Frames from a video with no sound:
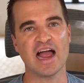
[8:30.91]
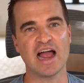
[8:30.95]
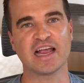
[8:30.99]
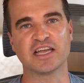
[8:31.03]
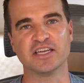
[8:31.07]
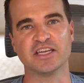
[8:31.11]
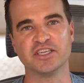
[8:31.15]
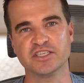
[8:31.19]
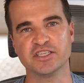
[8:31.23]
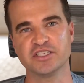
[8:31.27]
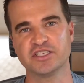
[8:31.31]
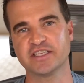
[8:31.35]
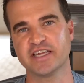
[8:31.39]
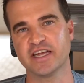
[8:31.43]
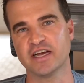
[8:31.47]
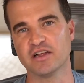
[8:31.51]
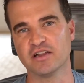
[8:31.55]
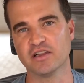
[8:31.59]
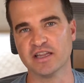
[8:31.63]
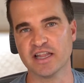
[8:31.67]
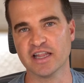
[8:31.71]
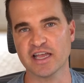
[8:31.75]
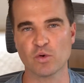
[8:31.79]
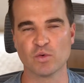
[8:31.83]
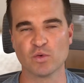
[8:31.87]
I can just
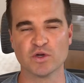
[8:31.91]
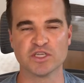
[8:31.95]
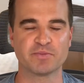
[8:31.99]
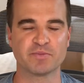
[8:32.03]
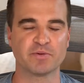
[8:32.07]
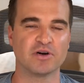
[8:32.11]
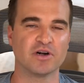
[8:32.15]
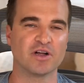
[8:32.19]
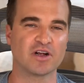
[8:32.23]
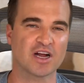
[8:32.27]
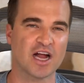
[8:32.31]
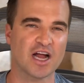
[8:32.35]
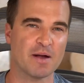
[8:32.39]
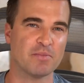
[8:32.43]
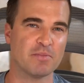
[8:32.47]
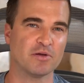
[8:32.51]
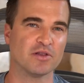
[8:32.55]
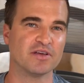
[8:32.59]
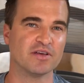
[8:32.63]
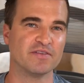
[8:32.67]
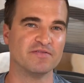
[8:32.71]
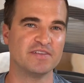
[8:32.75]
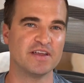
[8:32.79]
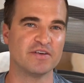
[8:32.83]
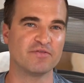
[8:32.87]
tell Link Whisper a
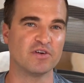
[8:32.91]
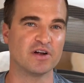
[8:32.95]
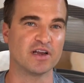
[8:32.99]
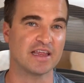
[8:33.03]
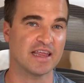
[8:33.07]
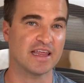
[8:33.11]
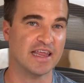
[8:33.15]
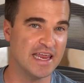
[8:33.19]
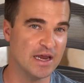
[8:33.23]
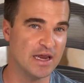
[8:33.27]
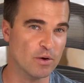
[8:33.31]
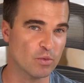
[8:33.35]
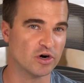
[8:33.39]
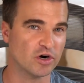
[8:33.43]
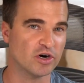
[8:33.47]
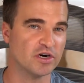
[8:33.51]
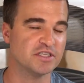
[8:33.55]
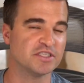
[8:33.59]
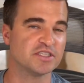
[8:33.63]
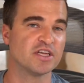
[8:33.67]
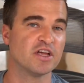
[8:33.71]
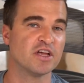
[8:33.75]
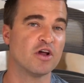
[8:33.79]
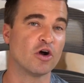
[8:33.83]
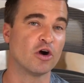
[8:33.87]
couple of different
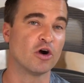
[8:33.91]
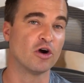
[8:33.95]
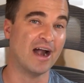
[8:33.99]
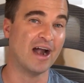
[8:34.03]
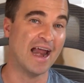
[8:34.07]
keywords